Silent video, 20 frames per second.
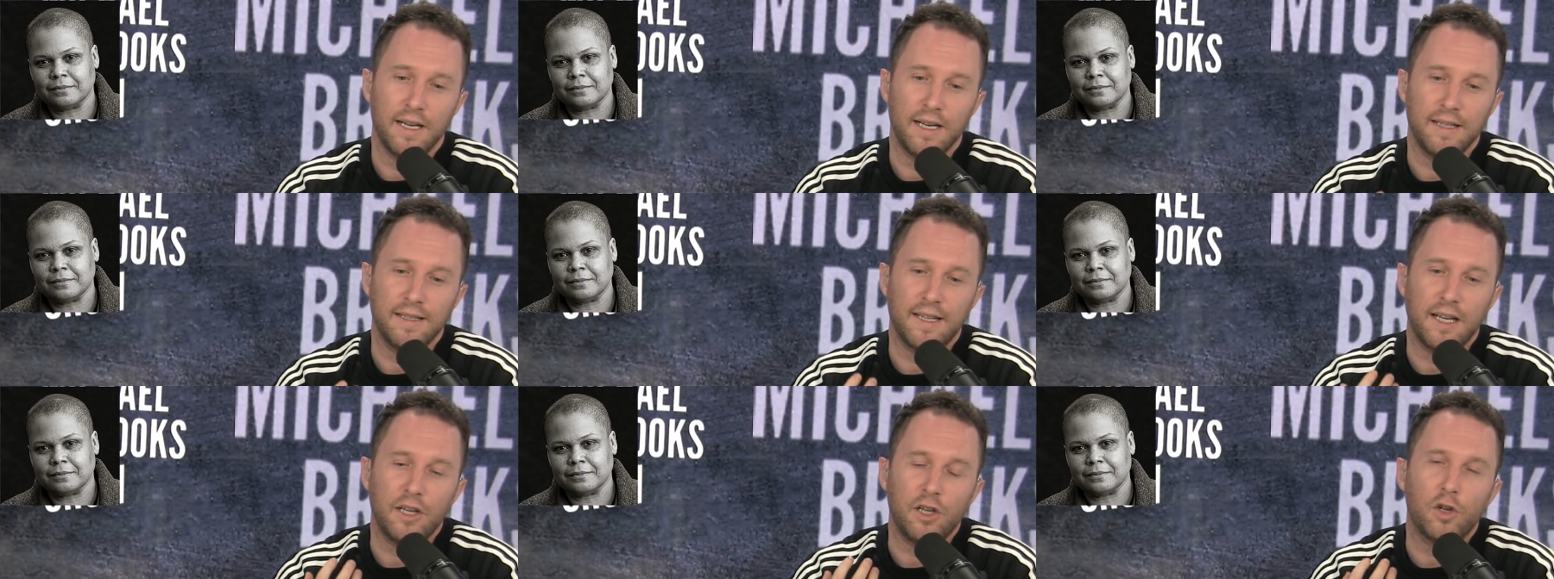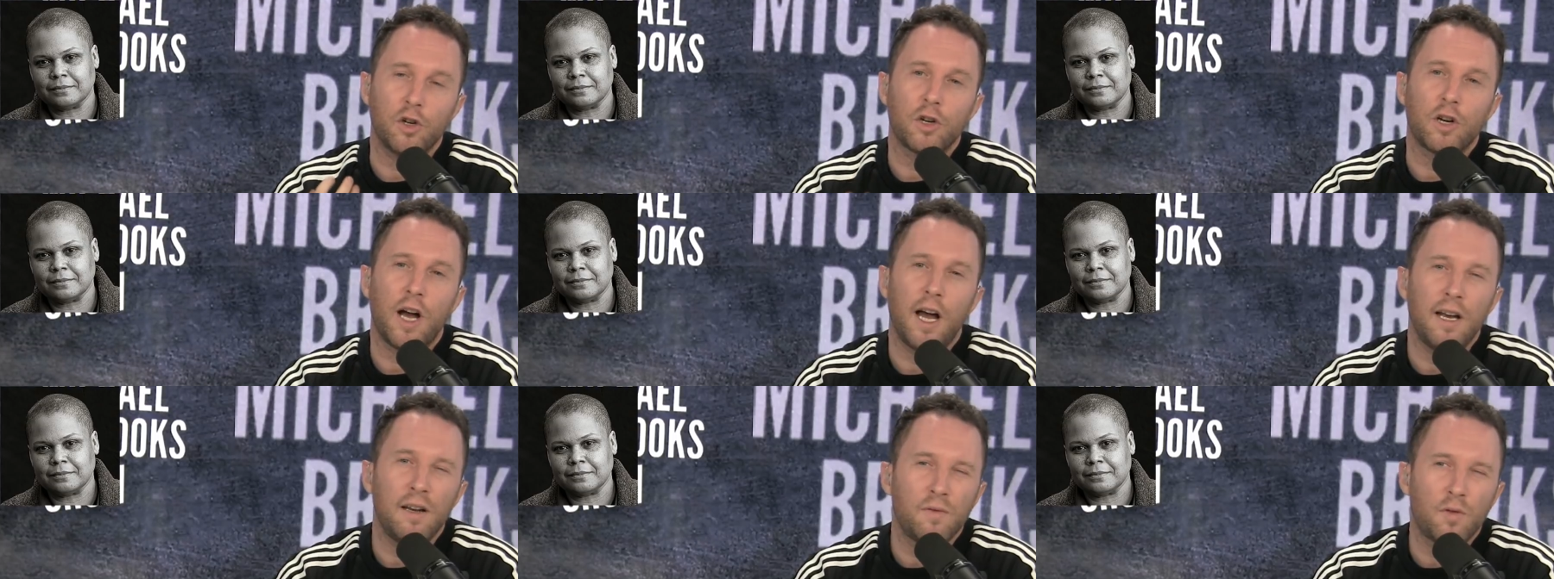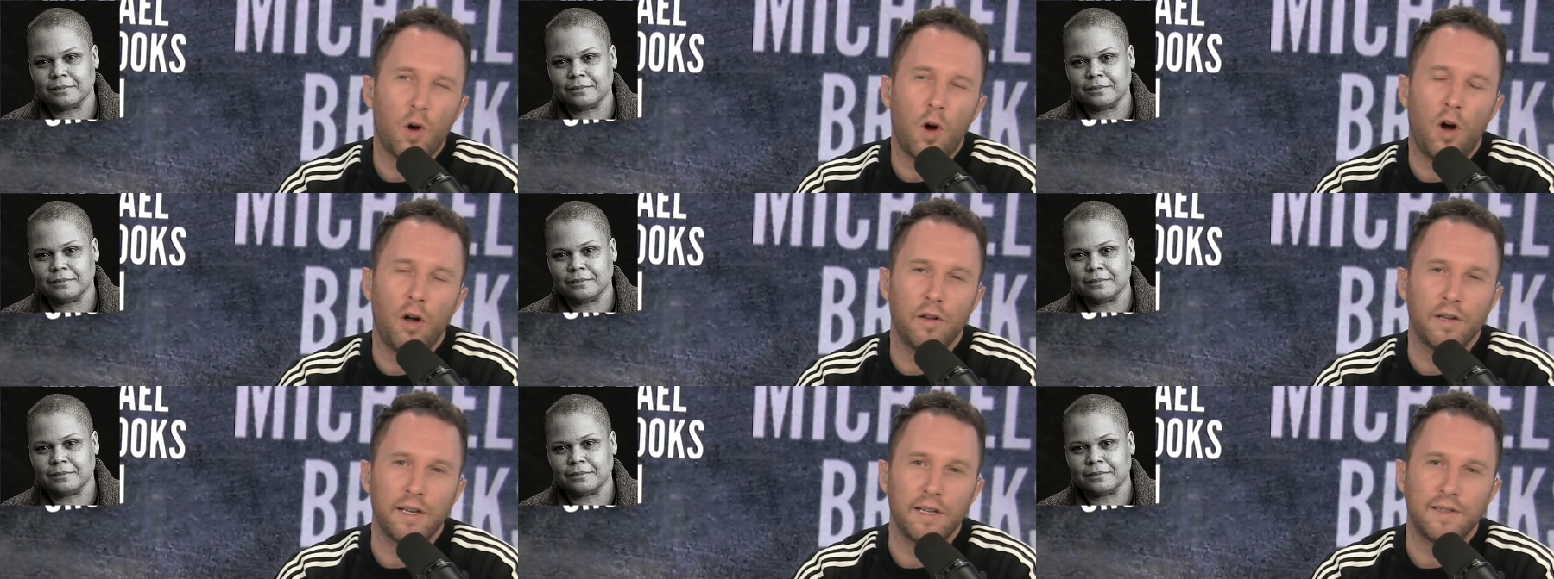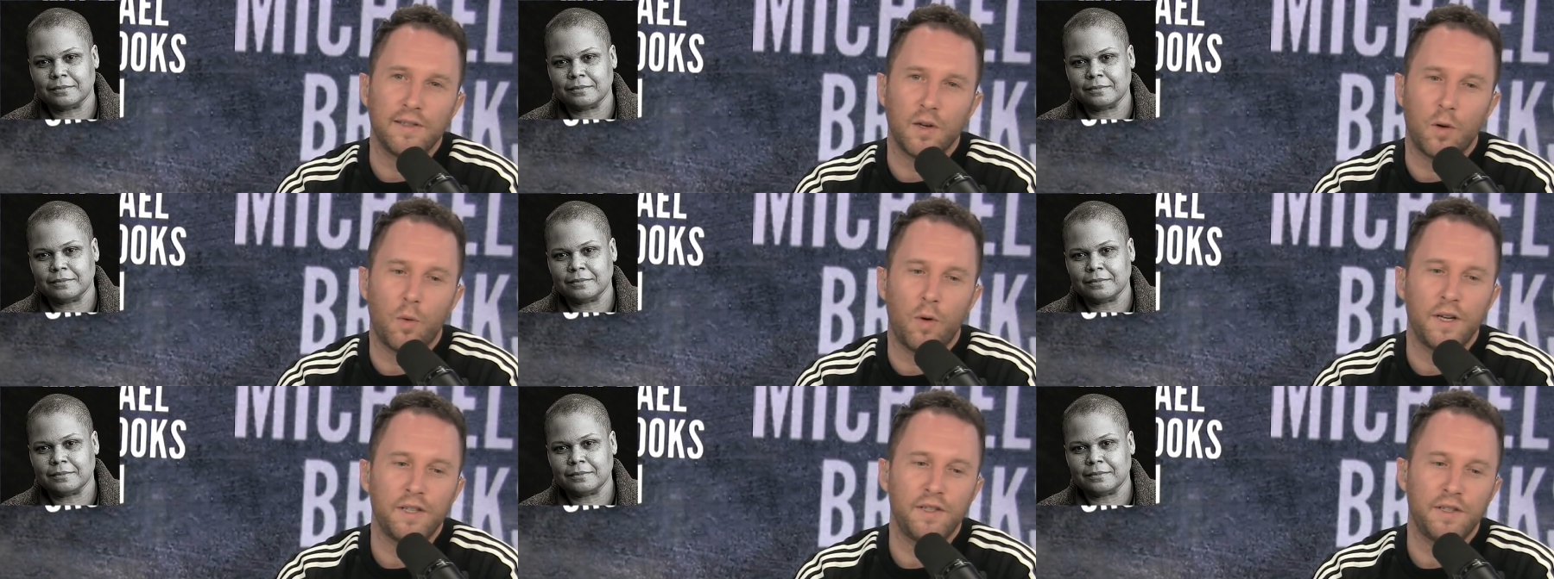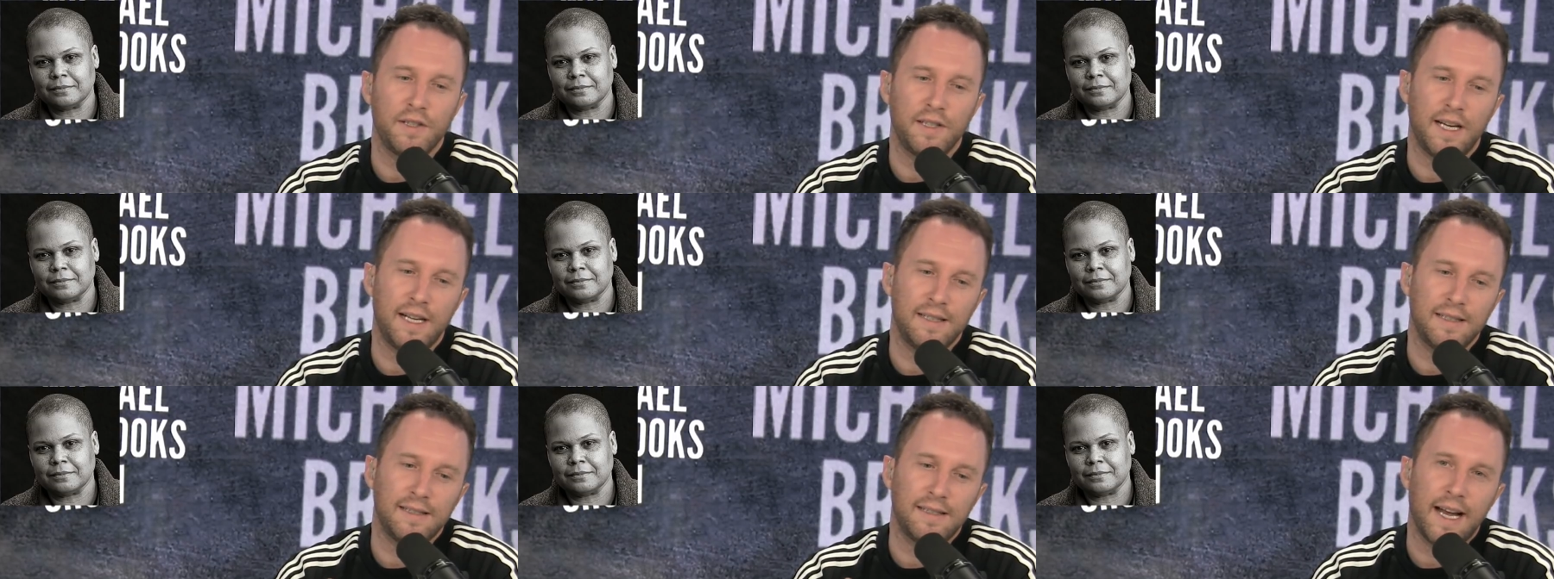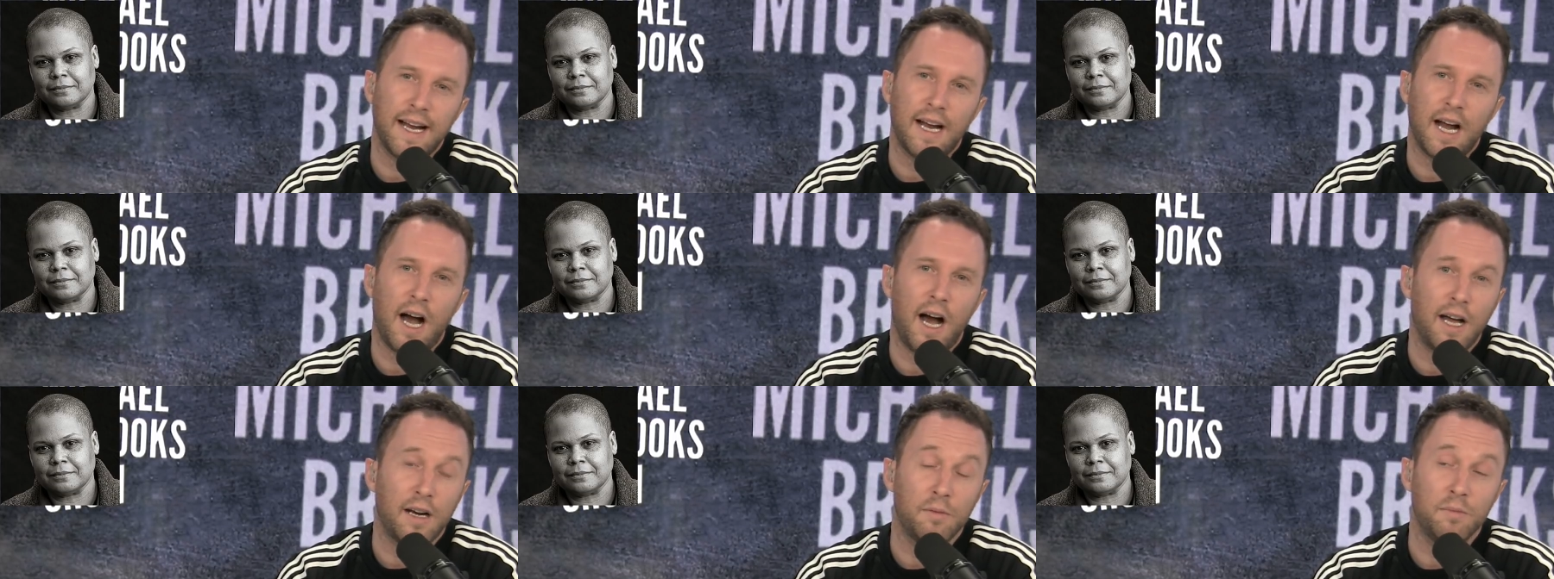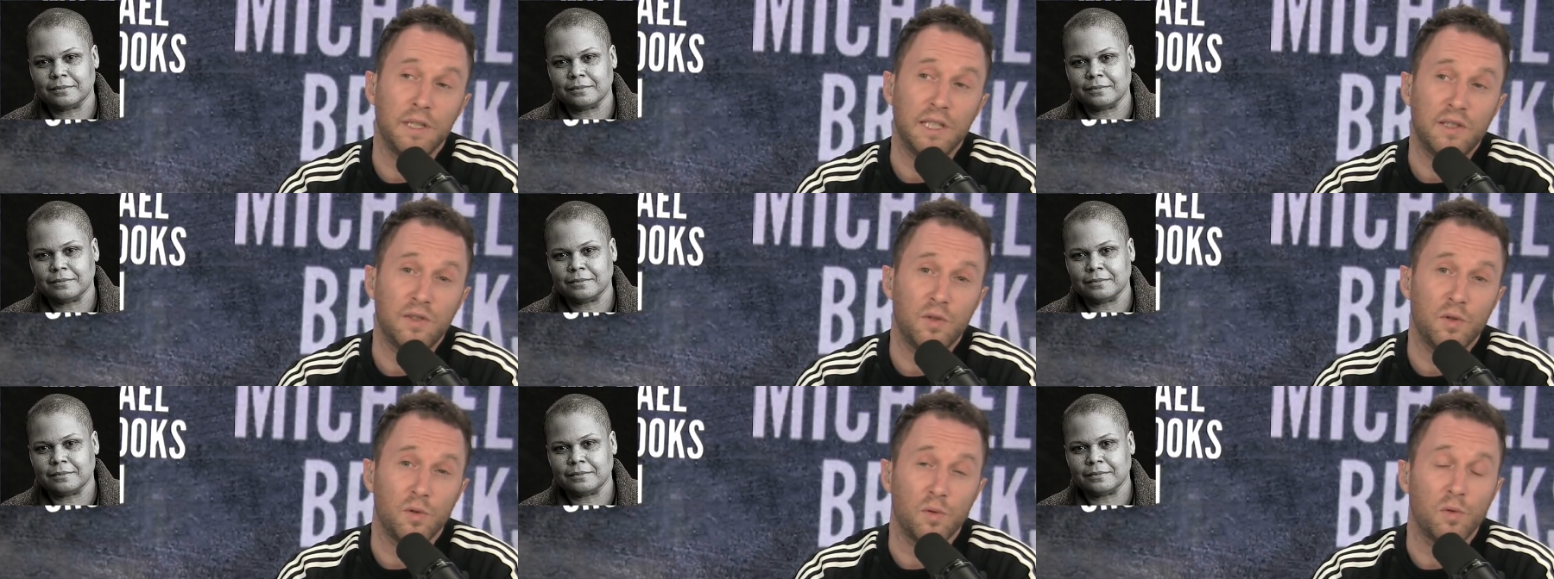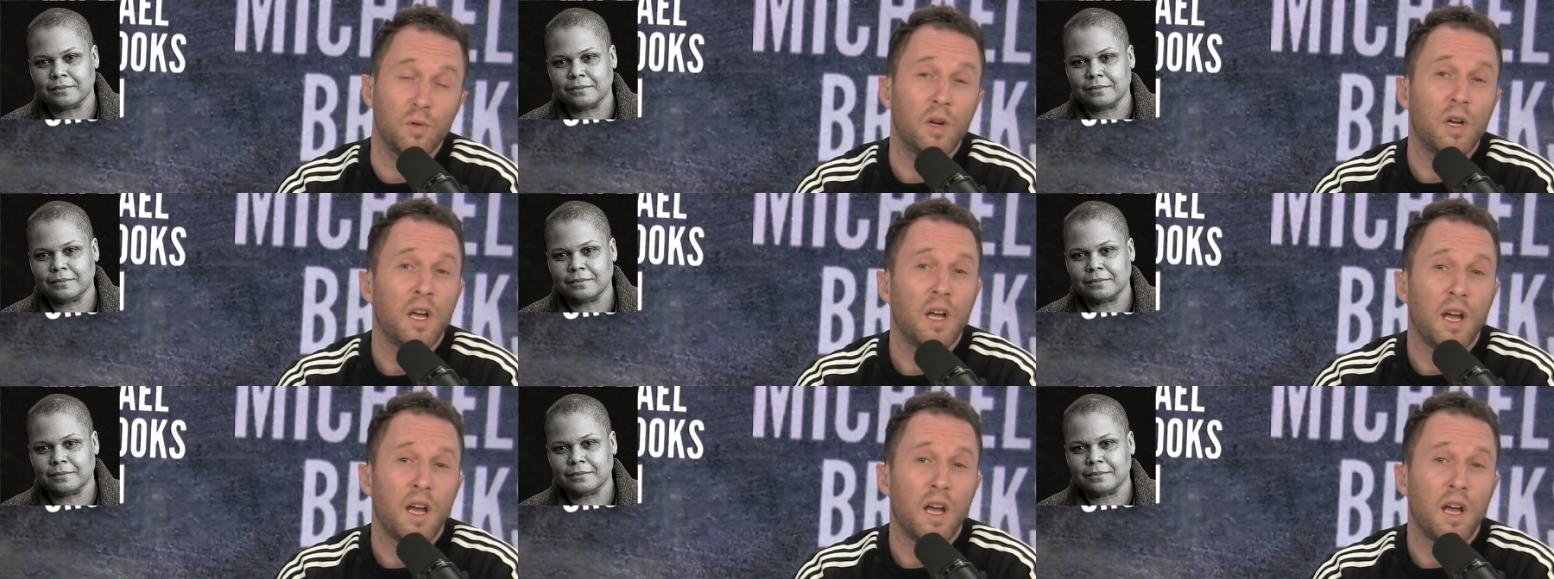Speaker 1: is that you're kind of calling into question that dichotomy too.